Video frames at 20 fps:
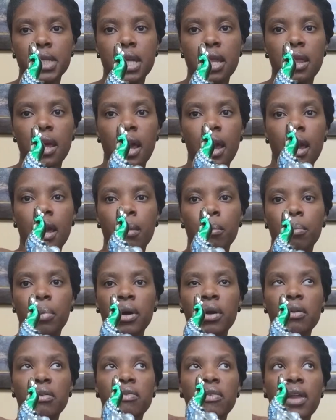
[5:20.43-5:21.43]
they had
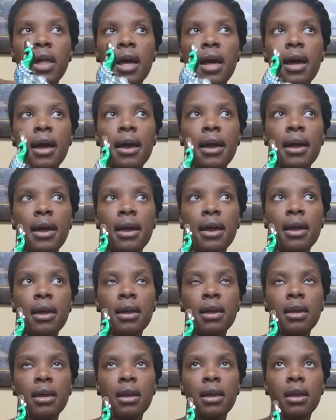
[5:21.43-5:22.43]
butterfly
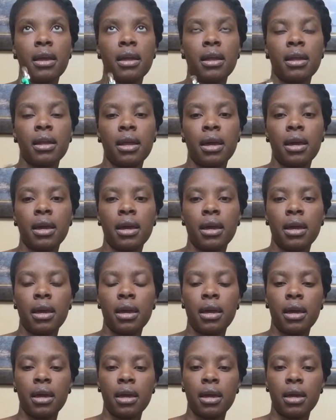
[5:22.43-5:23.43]
and
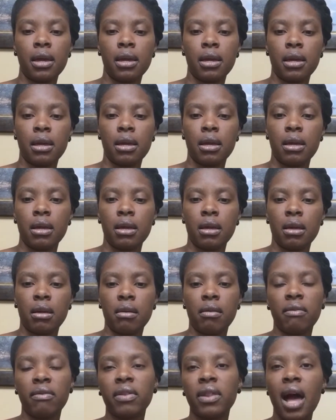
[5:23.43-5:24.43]
a
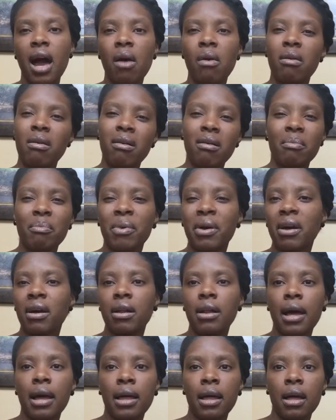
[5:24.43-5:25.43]
flower,
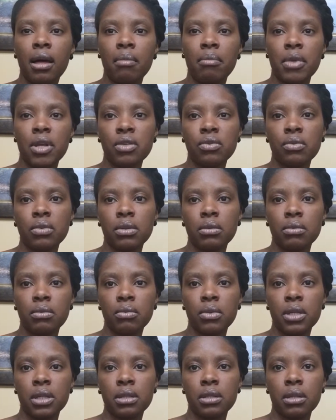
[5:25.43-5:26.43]
but um, this one
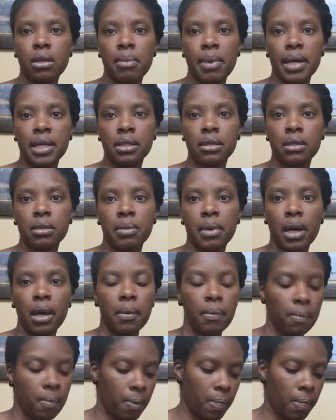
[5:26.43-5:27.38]
was the best to me.